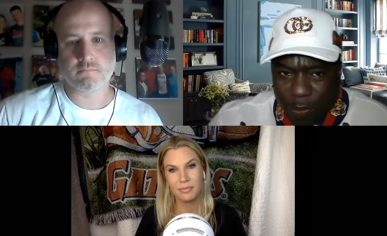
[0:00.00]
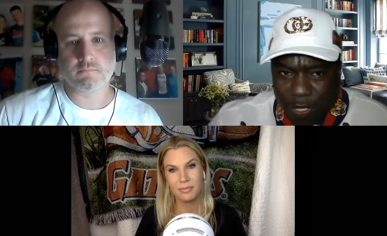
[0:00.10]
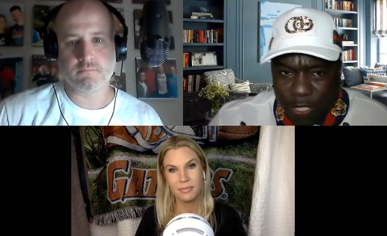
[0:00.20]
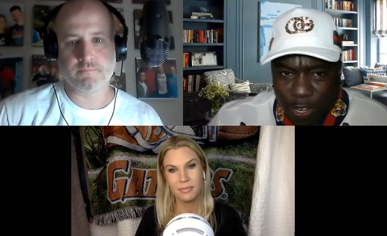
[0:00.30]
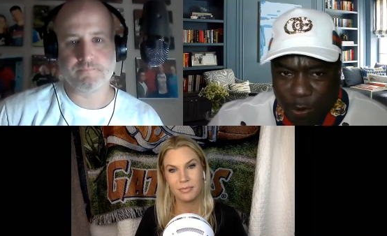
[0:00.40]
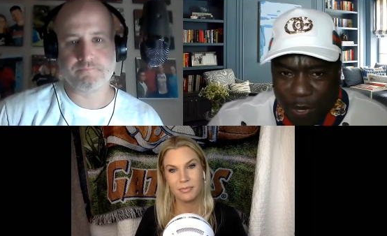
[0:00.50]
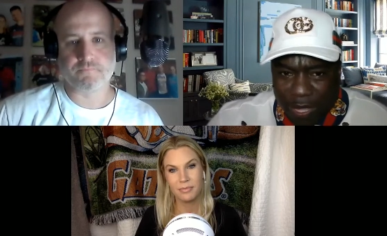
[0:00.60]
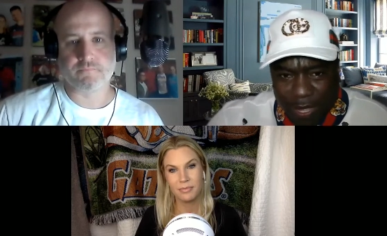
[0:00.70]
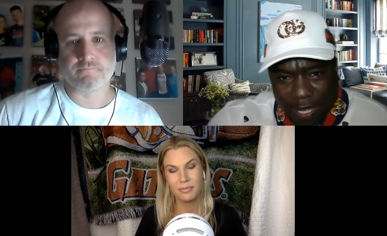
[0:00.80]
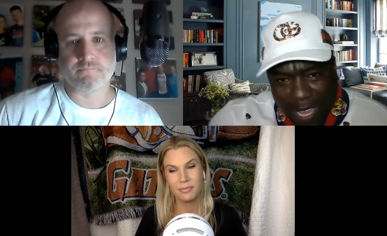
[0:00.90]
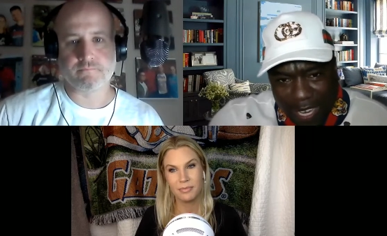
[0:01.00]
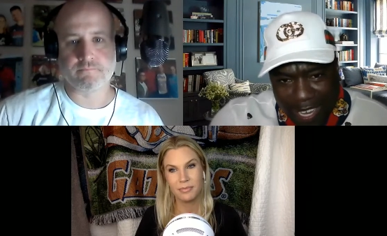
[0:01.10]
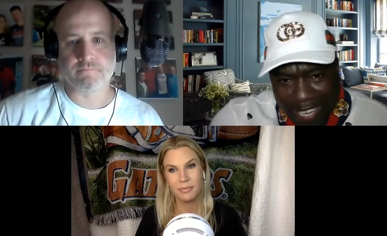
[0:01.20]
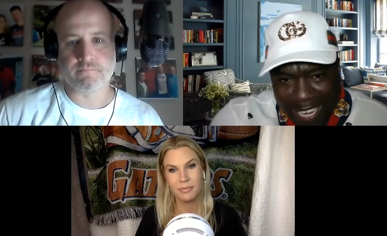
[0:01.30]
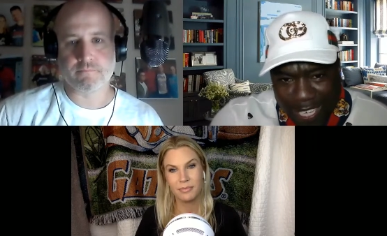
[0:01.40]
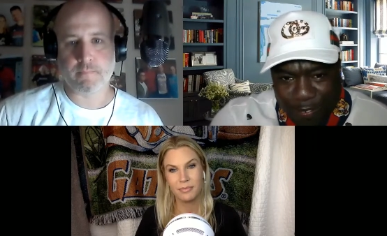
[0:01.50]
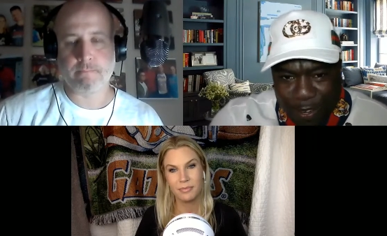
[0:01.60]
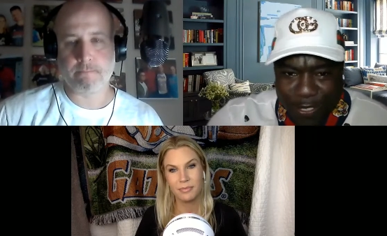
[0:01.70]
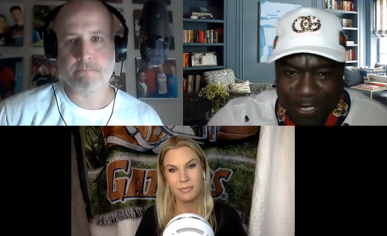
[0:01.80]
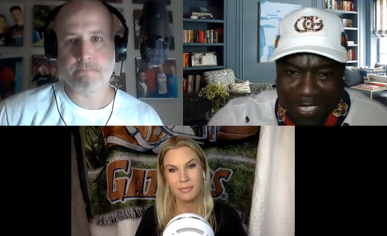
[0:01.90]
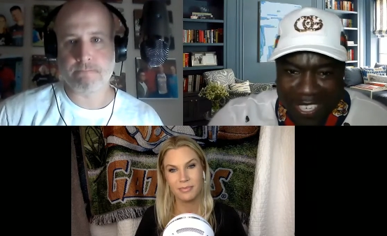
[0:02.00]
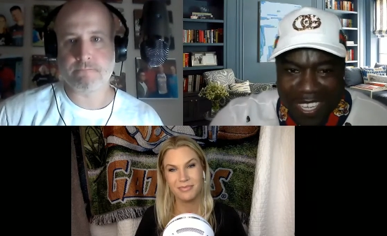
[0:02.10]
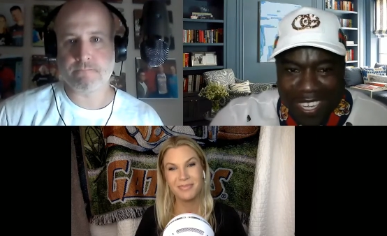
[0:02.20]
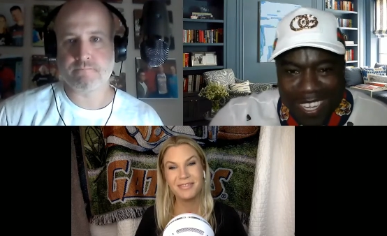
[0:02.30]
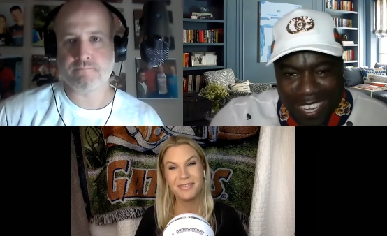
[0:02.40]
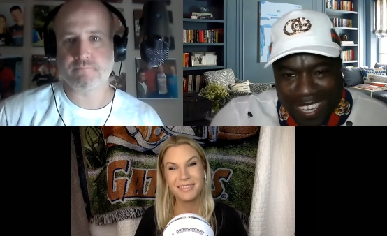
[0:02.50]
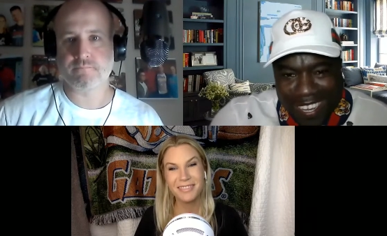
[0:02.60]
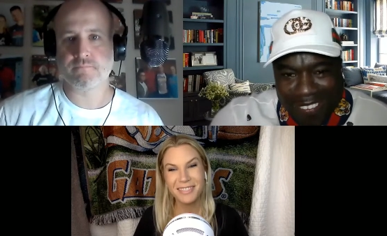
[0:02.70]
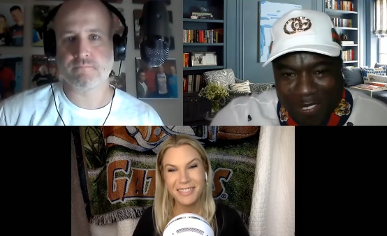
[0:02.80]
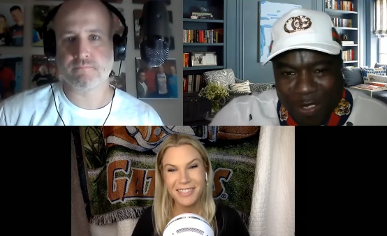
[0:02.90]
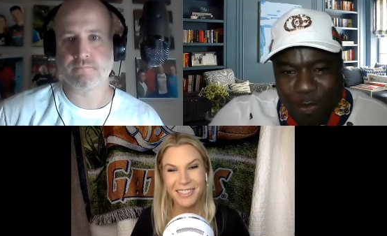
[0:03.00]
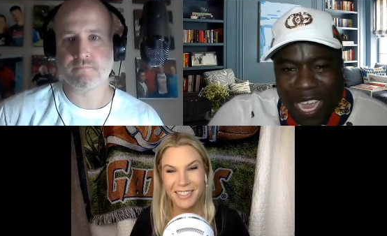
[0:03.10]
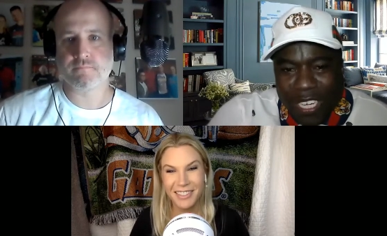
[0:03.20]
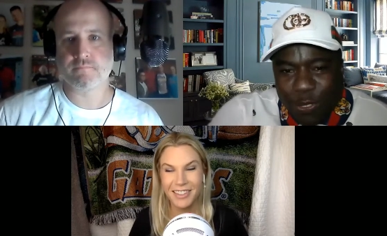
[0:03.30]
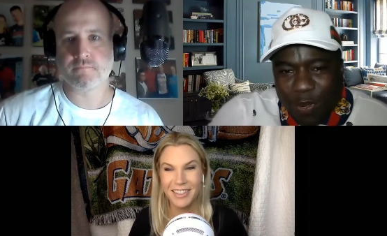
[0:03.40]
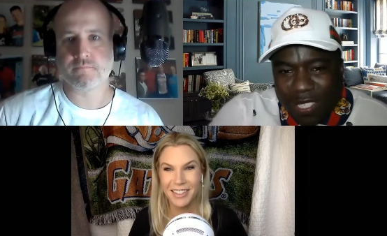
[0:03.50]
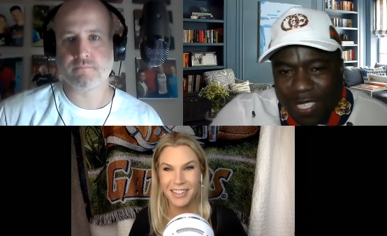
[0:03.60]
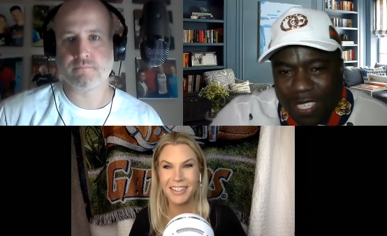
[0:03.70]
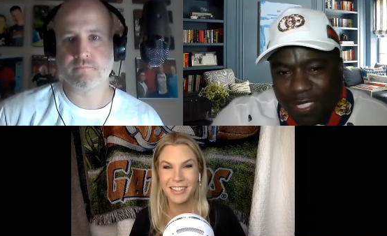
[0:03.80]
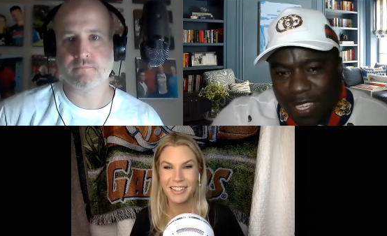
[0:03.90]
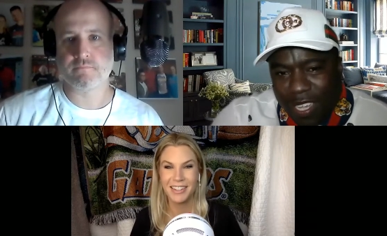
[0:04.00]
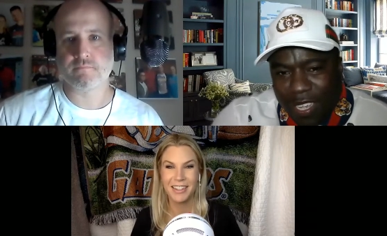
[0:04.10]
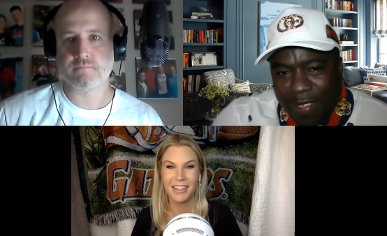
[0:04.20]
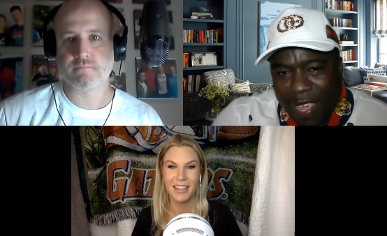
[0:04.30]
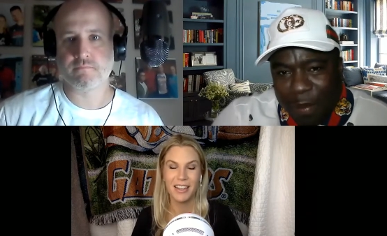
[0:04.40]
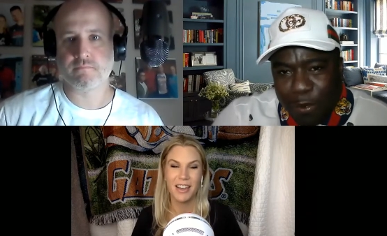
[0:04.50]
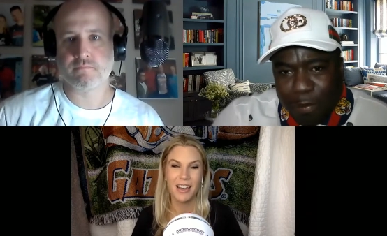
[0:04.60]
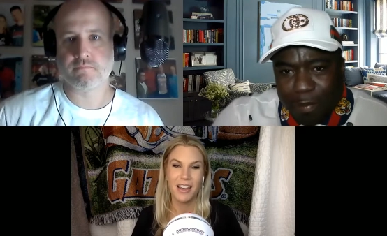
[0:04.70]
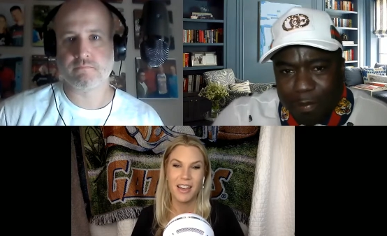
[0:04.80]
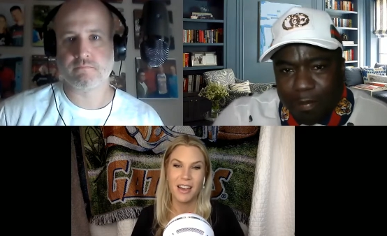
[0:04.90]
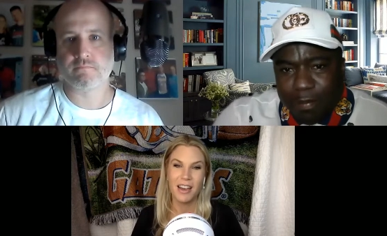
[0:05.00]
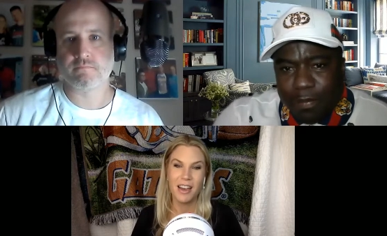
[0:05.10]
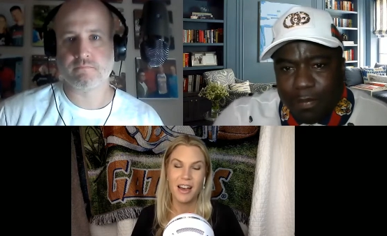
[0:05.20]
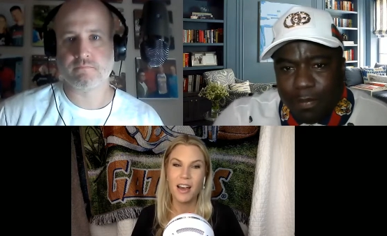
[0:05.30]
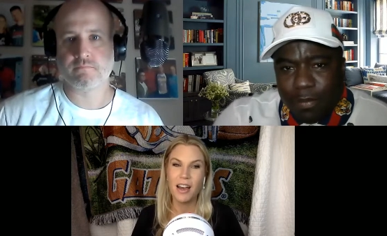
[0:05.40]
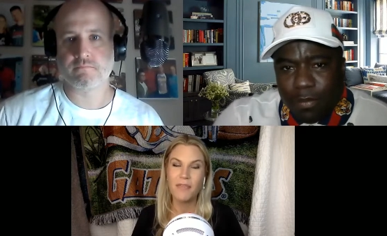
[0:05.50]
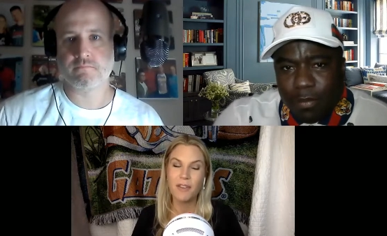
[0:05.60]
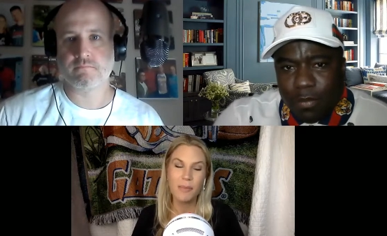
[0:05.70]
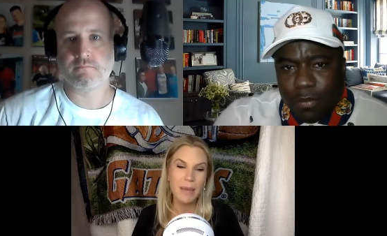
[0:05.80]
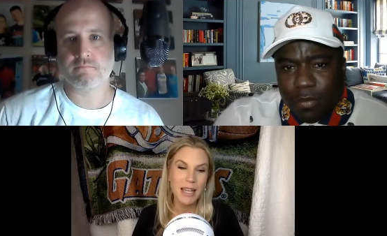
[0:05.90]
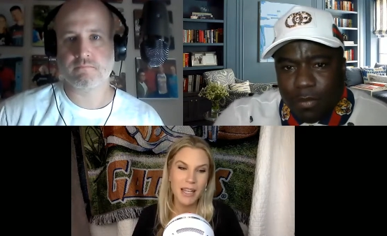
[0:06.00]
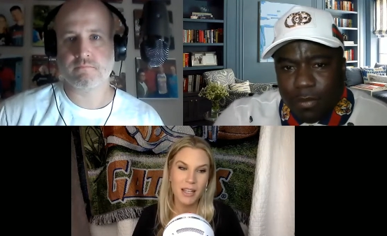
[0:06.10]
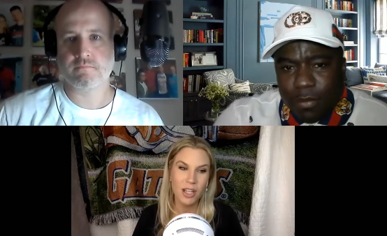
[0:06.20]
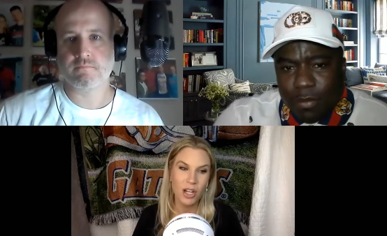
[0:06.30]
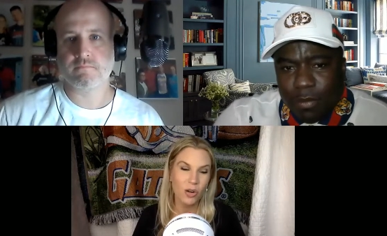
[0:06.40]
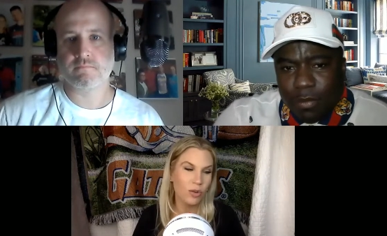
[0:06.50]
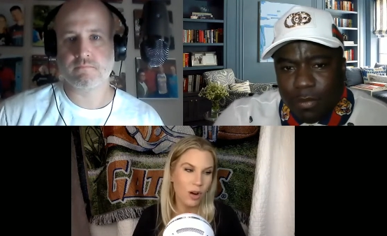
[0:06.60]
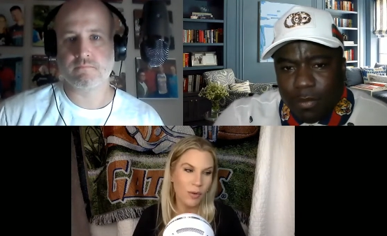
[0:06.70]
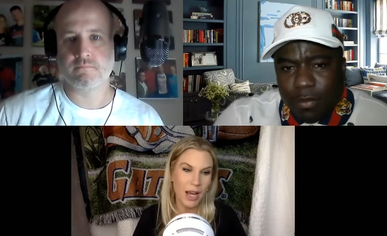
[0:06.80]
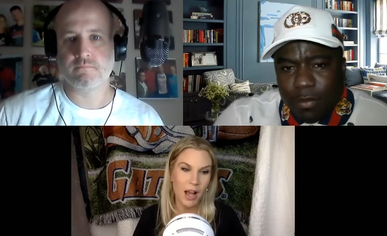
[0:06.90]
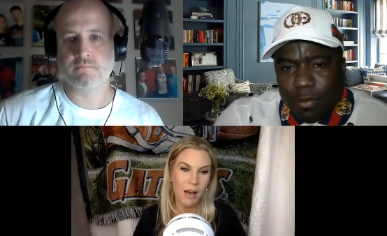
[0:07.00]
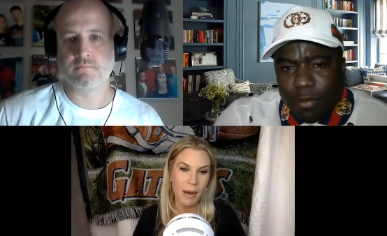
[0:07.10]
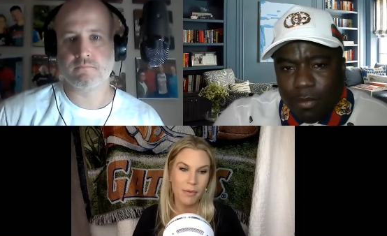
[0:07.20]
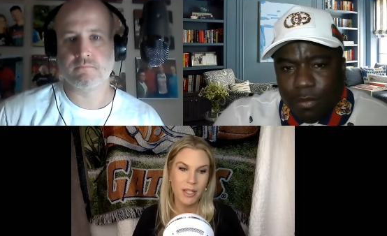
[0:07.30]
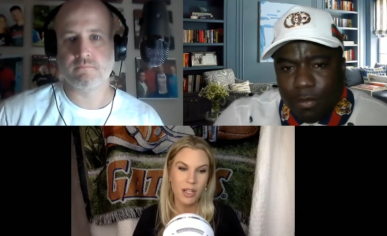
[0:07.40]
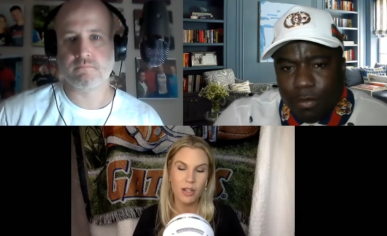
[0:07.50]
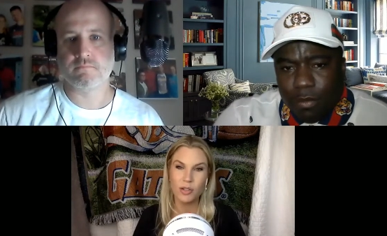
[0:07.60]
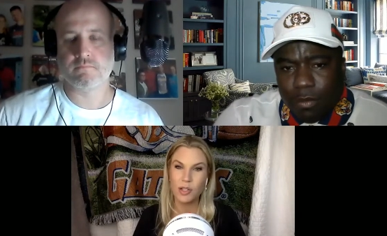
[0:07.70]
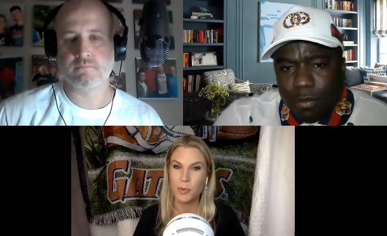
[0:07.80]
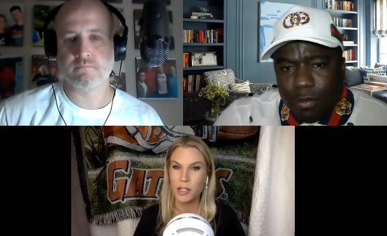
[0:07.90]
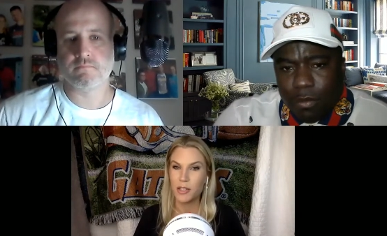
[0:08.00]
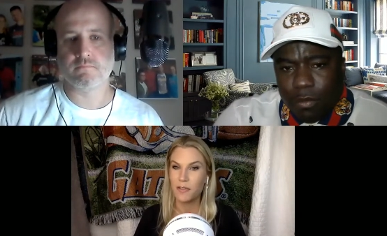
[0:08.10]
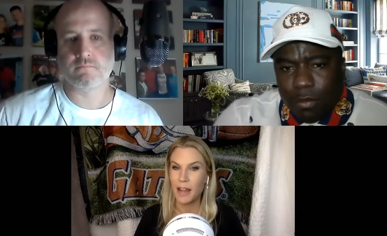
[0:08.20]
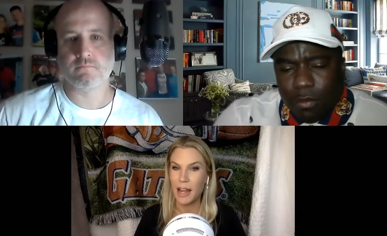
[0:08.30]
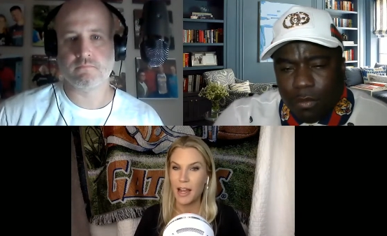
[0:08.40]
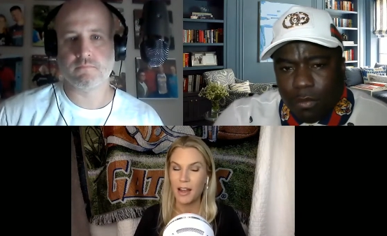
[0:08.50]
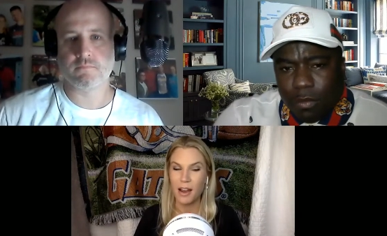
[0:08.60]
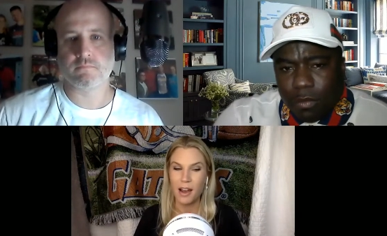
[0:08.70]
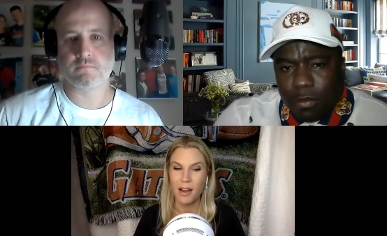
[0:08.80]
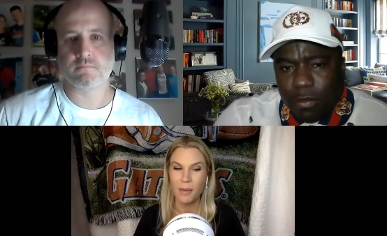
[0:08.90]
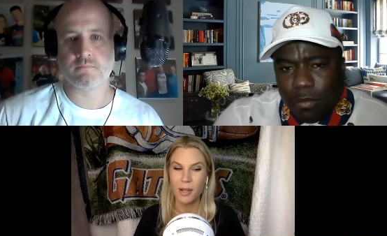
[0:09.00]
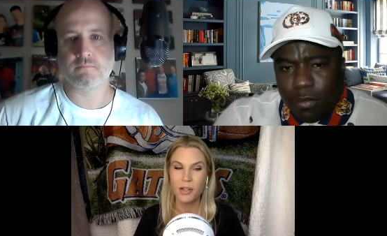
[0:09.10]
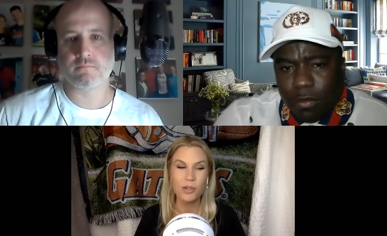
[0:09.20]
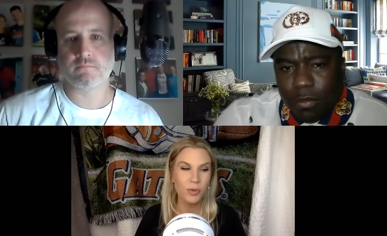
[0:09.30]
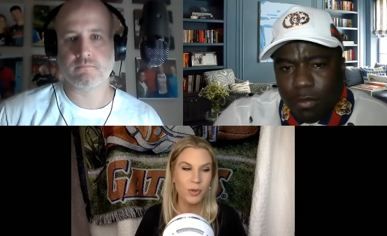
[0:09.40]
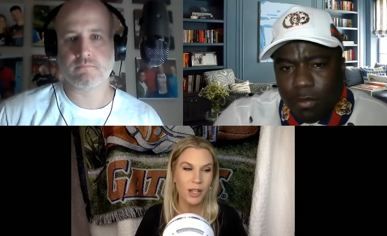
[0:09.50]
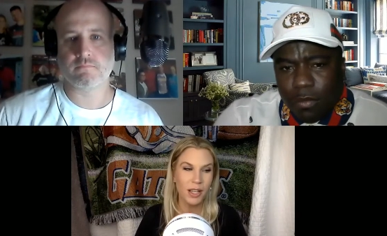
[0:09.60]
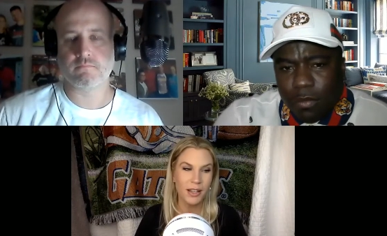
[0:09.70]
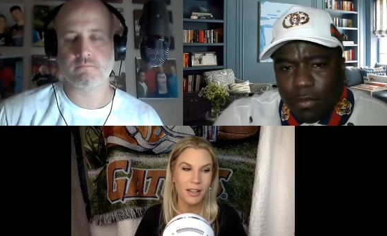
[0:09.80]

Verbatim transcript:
Speaker 1: it? We'll start with the uh, ladies first. Uh, what got you into this, uh, Amber?
Speaker 2: Uh, for me, you know, growing up, I was a huge sports fan. I am unusual in